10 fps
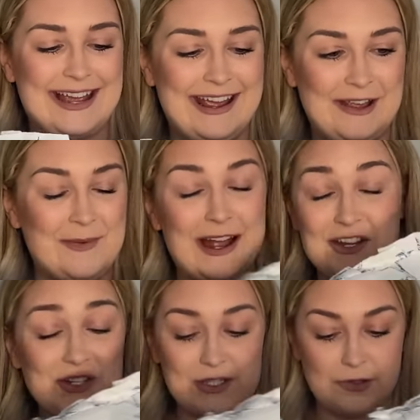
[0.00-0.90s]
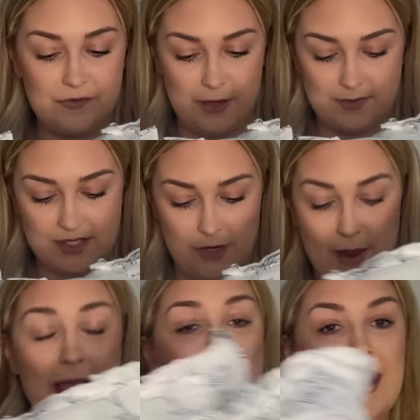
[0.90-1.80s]
Um, I just love them. So
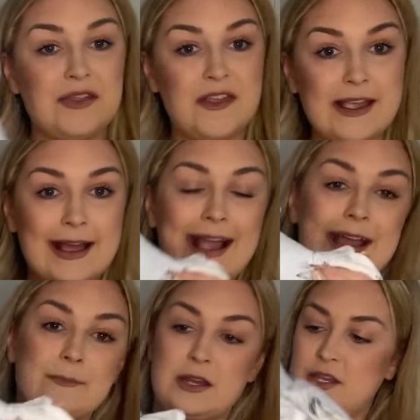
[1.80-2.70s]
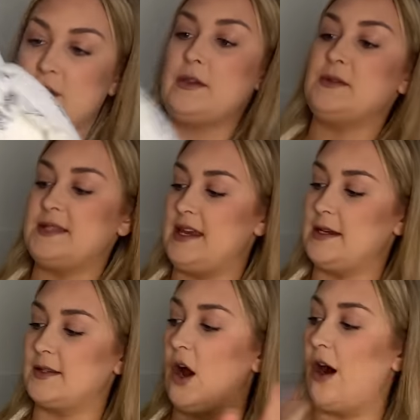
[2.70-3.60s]
I think I am going to use
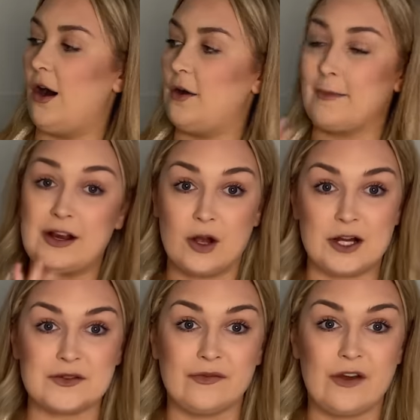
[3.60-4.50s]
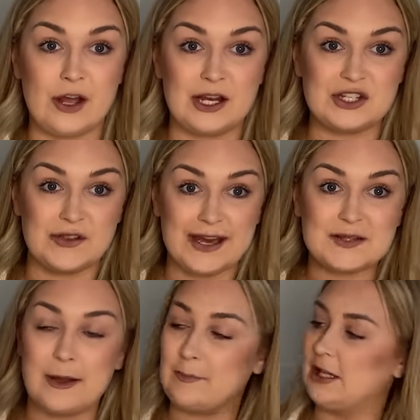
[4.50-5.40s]
these on my garden furniture.
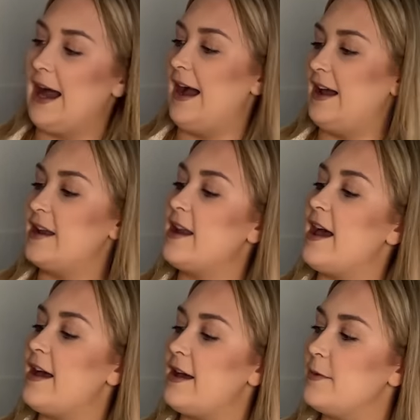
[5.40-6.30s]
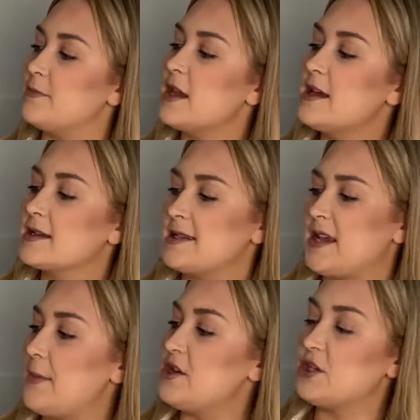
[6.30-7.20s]
That's my plan. Because um, as
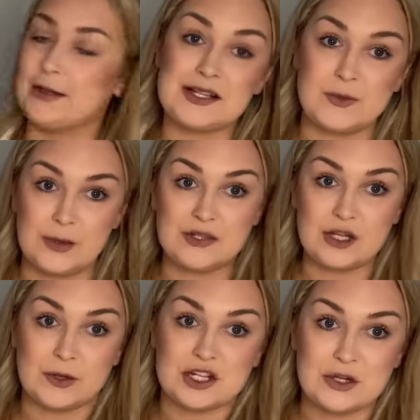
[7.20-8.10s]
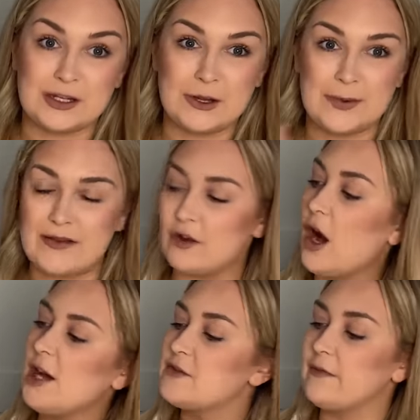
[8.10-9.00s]
I mentioned last week, we do want to do a little bit of a
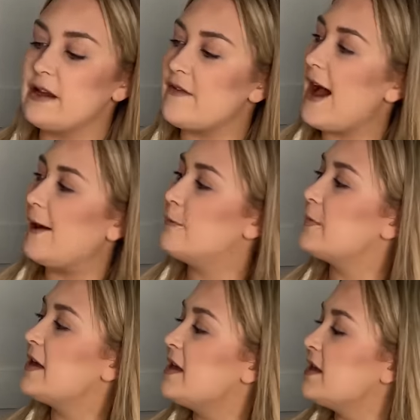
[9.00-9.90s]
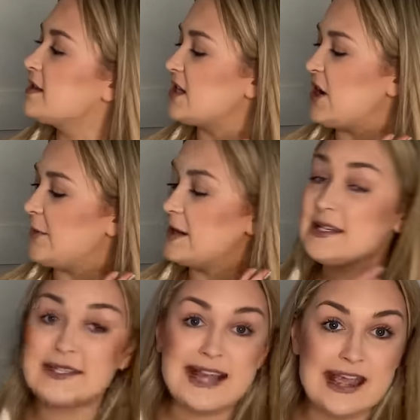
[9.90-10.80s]
garden revamp. So I'm going
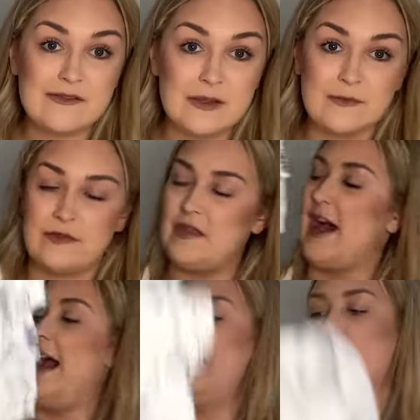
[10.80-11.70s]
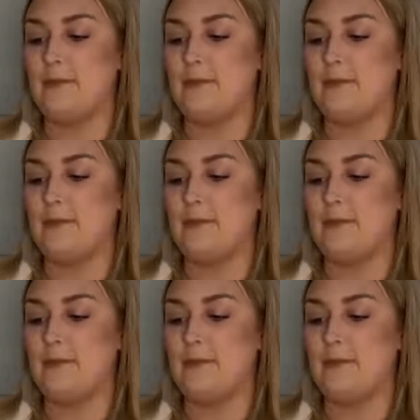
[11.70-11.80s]
to save them for that.